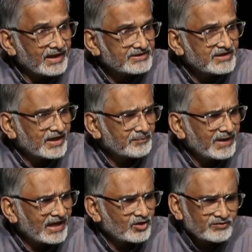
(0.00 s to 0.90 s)
a young
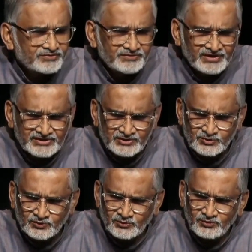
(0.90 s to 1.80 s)
man of
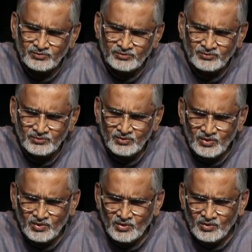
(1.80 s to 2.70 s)
22
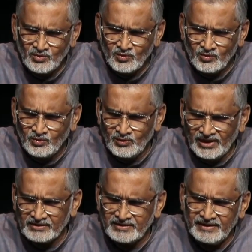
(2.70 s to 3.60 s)
who
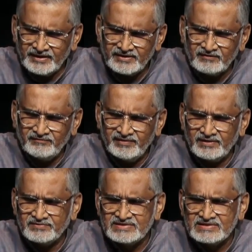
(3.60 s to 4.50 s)
had created
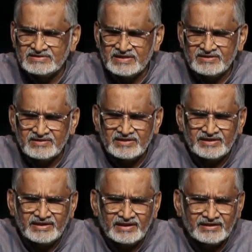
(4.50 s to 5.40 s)
waves in Central
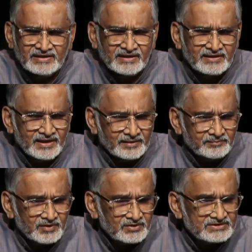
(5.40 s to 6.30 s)
India at that
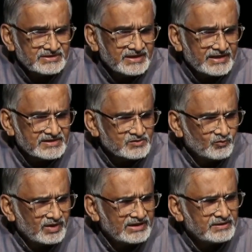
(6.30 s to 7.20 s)
time, because he has
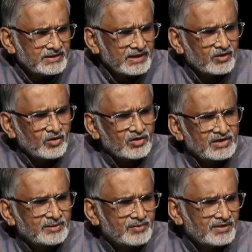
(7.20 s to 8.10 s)
won the
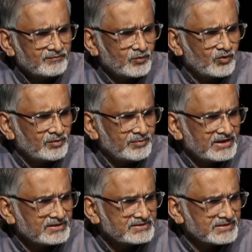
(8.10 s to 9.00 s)
record number of gold
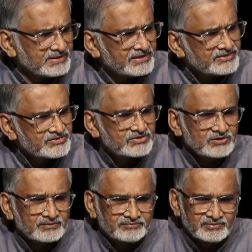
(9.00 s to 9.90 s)
medals in the
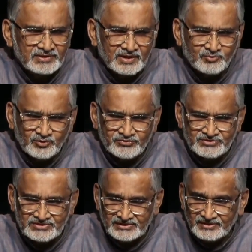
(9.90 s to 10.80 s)
history of Nagpur
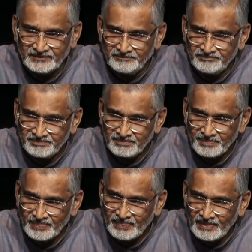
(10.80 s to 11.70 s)
University,
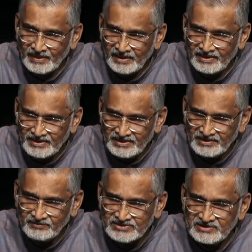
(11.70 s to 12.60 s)

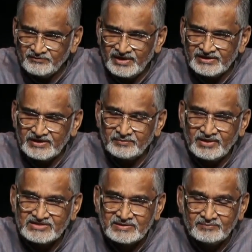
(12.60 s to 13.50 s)
he was invited
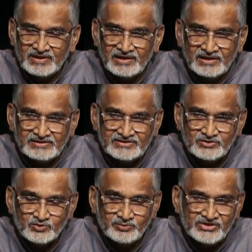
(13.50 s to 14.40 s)
by Jamnalal ji
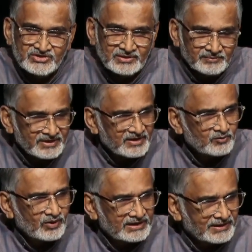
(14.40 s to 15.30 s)
to meet him in
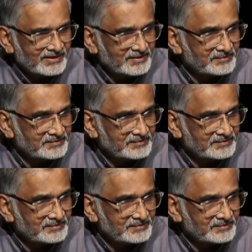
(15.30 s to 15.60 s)
Wardha.